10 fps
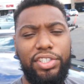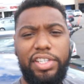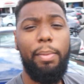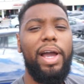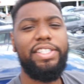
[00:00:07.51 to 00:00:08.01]

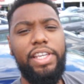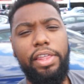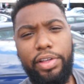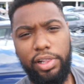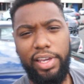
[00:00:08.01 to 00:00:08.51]
Just got my
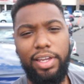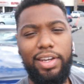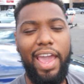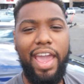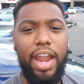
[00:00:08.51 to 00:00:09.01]
teeth
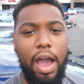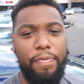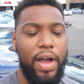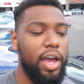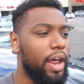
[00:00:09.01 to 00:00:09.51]
cleaned and I
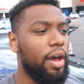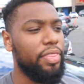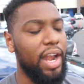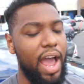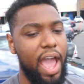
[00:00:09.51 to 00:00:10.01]
found
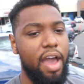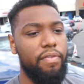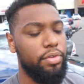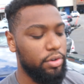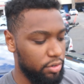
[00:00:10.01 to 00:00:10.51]
out that I
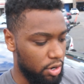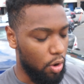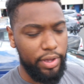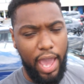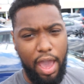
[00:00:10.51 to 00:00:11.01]
have
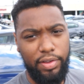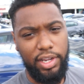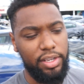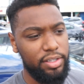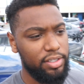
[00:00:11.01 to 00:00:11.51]
no
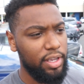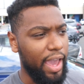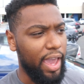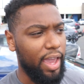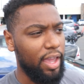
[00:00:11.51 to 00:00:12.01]
cavities
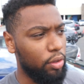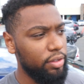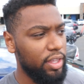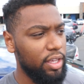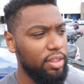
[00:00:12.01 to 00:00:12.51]
and the
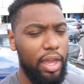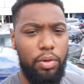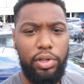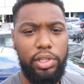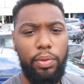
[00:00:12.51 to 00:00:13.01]
only thing they
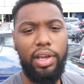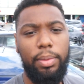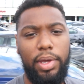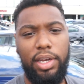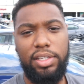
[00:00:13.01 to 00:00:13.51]
really
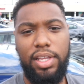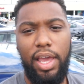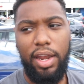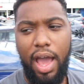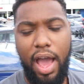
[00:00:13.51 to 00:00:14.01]
recommend is
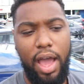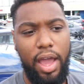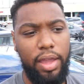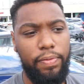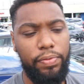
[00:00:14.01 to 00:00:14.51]
that
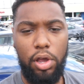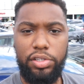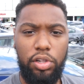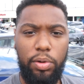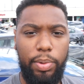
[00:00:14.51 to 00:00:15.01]
I
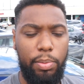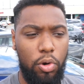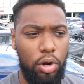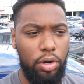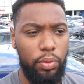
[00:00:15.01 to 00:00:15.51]
floss a little bit
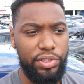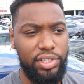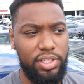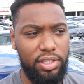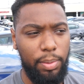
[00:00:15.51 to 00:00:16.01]
more
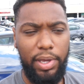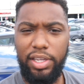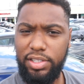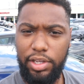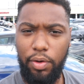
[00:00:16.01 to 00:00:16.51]
which isn't the
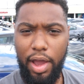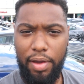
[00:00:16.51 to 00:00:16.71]
biggest deal